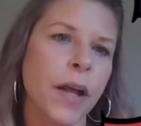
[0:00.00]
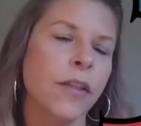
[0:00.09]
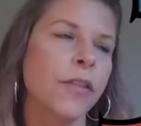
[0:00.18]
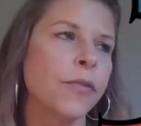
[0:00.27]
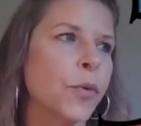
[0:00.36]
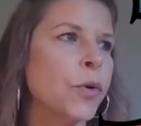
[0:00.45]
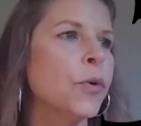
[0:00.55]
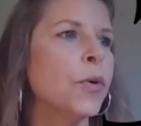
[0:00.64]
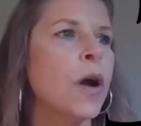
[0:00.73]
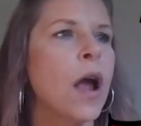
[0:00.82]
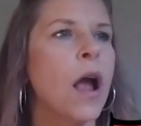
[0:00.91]
But
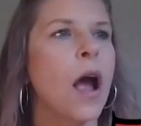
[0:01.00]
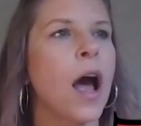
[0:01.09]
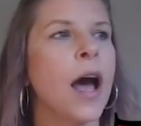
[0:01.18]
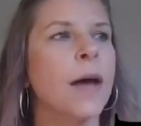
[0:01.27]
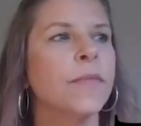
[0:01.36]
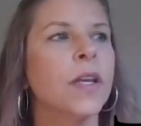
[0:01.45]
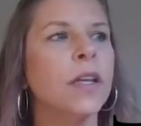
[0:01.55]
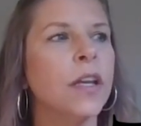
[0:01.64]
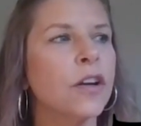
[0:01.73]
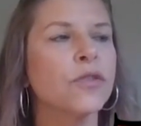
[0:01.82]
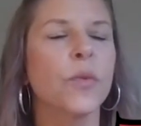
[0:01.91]
through the
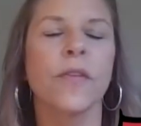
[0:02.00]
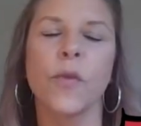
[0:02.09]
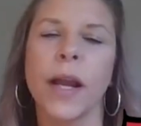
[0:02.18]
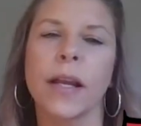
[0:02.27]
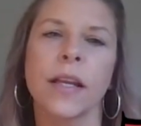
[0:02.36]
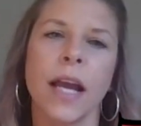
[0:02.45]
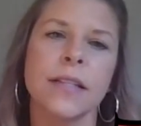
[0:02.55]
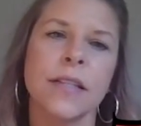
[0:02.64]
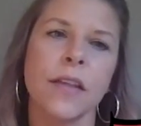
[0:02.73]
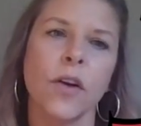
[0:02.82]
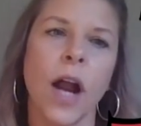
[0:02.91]
years, we've
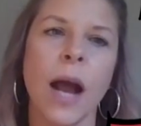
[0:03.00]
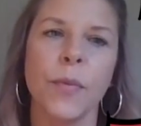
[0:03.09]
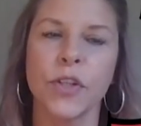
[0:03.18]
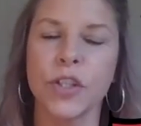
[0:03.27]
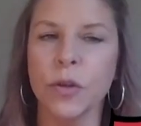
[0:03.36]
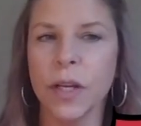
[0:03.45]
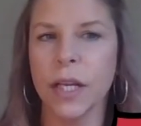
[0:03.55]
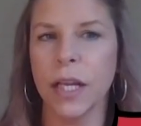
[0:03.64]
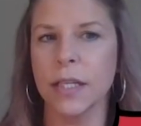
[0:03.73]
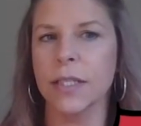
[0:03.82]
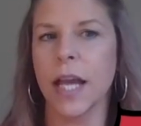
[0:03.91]
recognized other
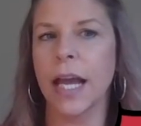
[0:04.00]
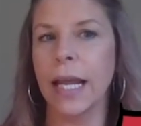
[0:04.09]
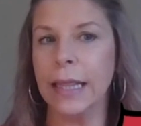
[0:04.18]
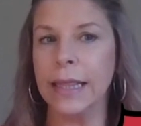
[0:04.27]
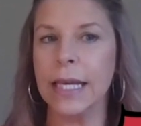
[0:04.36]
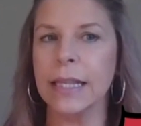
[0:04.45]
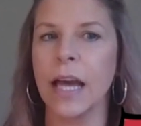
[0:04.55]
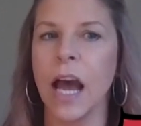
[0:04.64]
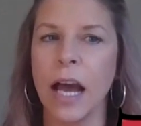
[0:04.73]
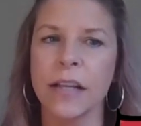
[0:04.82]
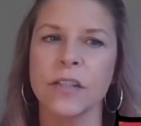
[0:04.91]
opportunities. And I think the
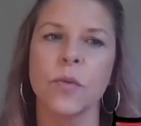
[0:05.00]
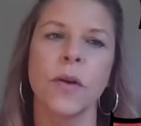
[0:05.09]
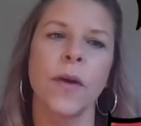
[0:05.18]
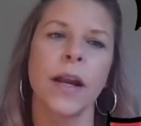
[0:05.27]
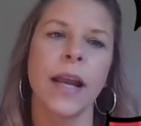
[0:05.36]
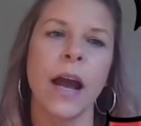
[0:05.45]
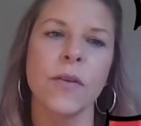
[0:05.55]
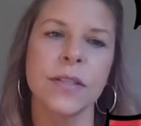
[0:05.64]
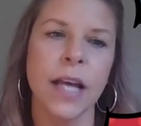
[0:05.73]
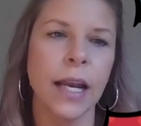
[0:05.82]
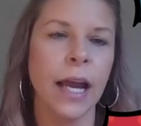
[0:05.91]
hottest one right now
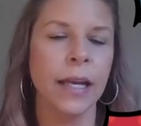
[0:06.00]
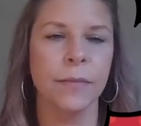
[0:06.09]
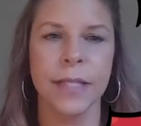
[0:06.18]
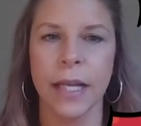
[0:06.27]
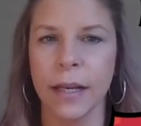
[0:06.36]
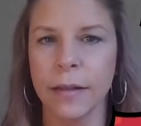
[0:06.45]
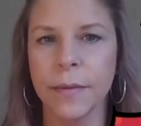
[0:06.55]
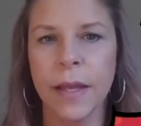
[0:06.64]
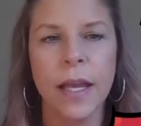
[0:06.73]
is that item data.